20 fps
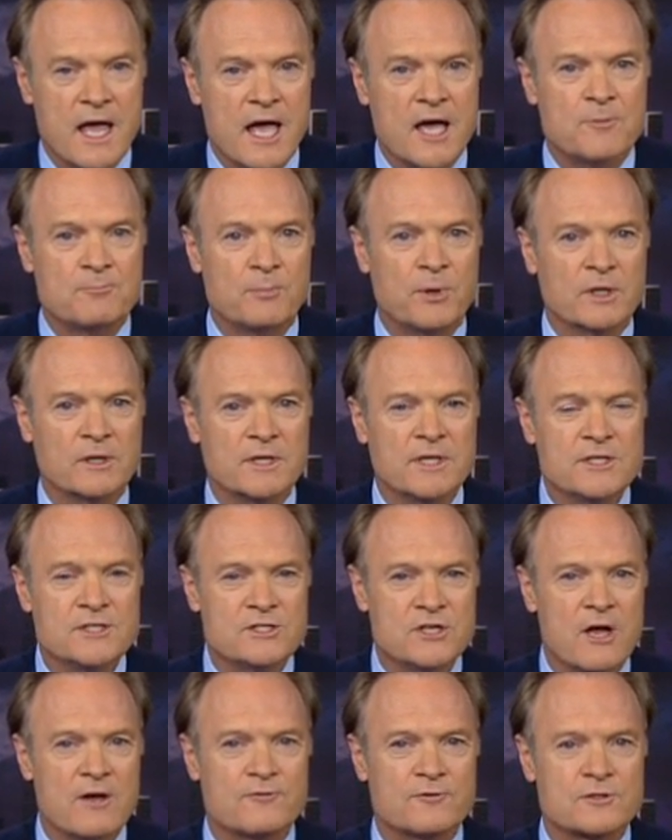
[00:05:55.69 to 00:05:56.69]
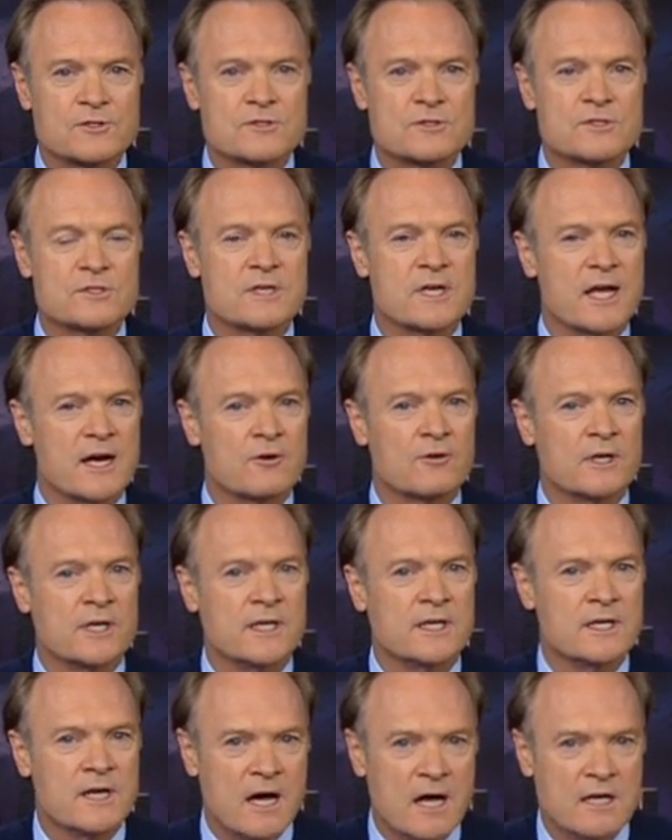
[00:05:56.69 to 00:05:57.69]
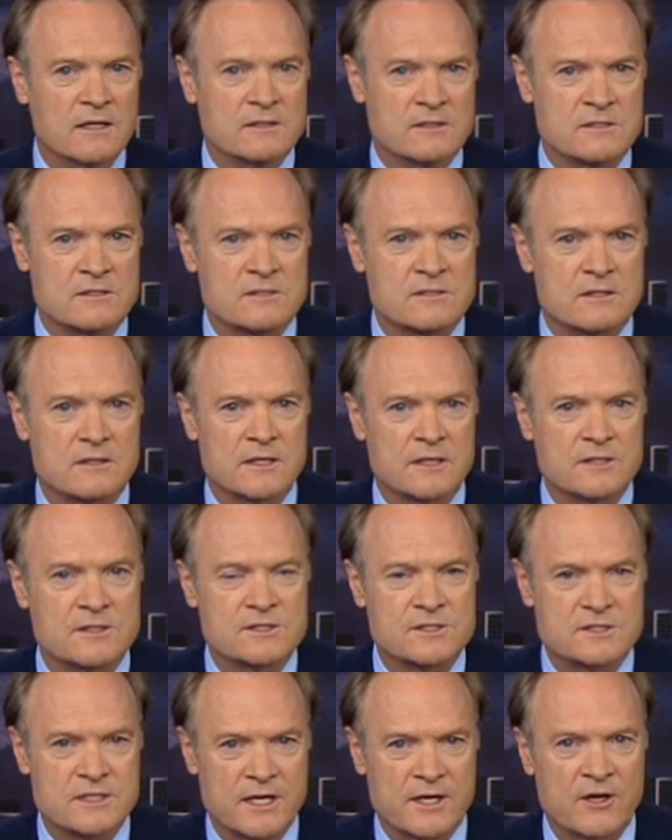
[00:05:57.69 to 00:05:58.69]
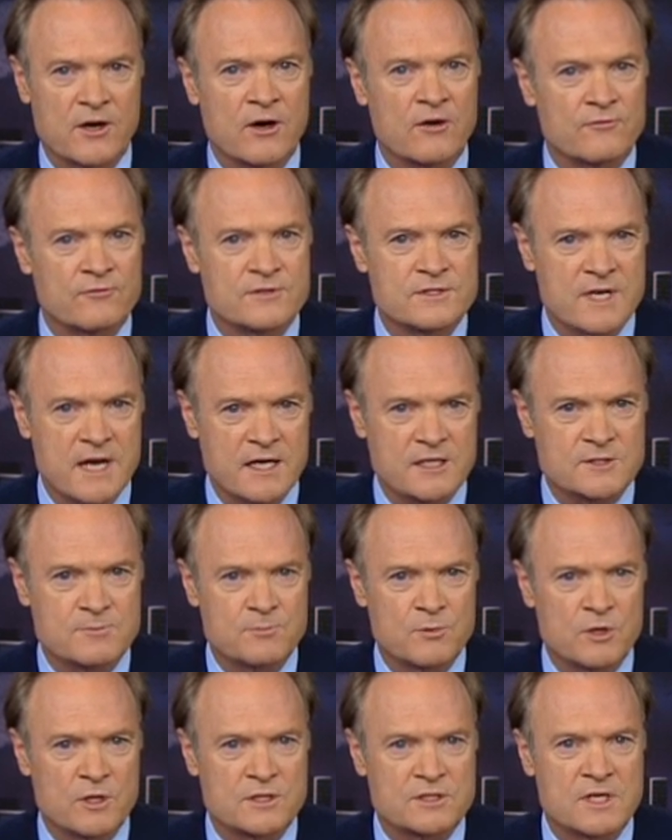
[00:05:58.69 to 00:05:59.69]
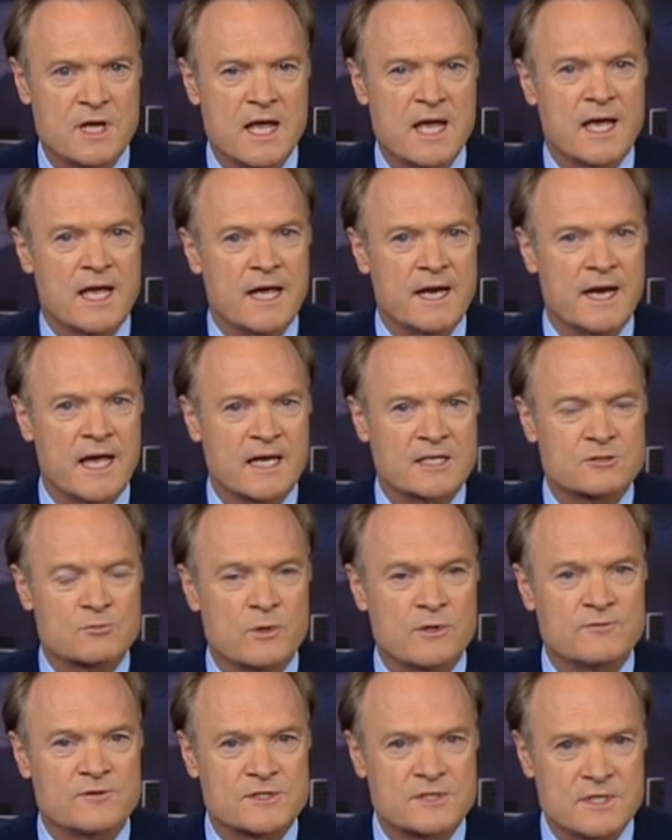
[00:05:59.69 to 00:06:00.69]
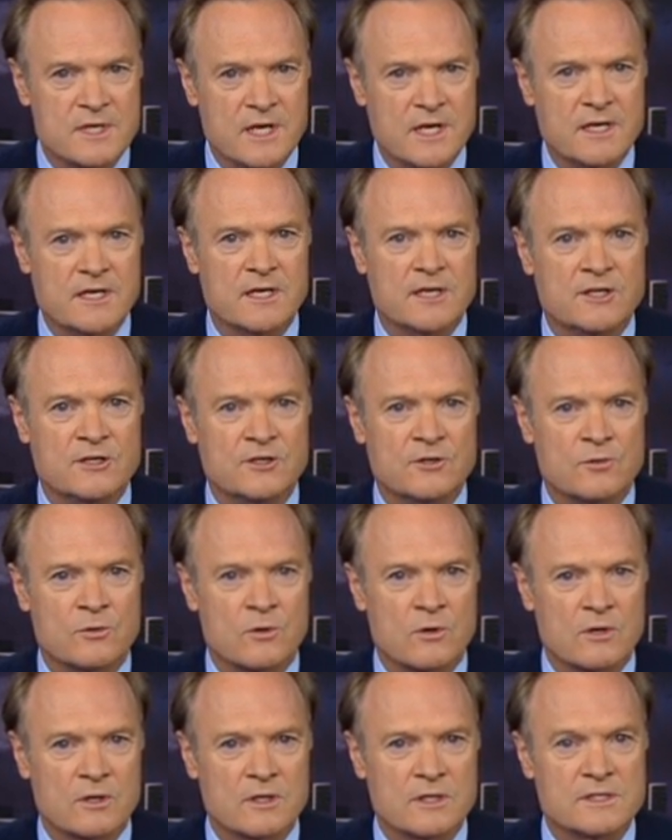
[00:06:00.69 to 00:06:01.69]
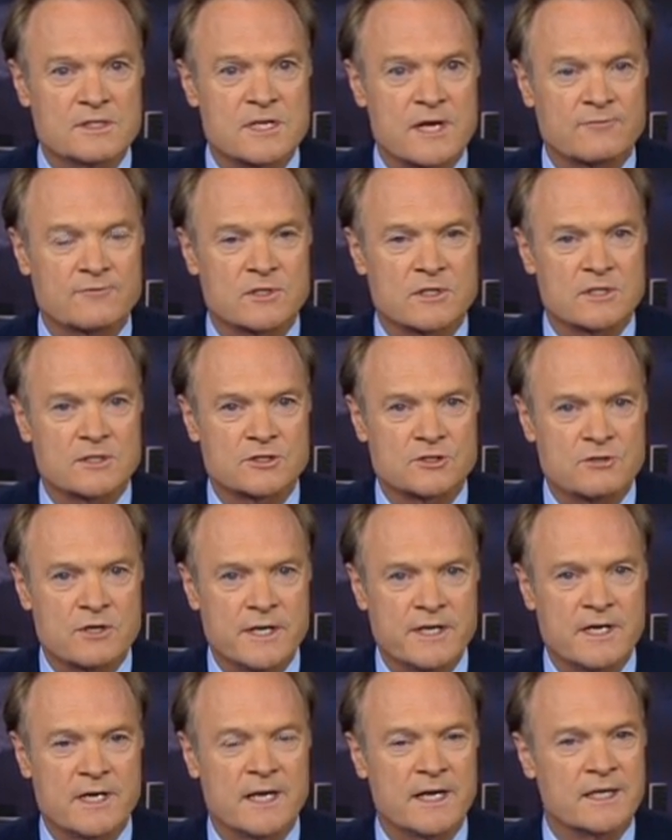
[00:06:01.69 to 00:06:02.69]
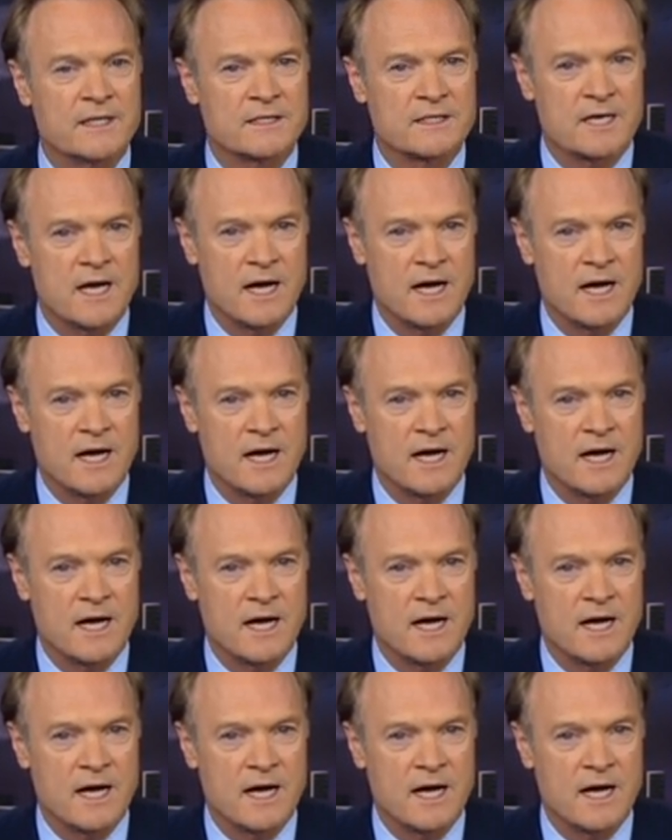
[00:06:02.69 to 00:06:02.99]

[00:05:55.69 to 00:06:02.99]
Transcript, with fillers: And police officers carry guns instead of textbooks. And as we've seen in New Orleans after Katrina and in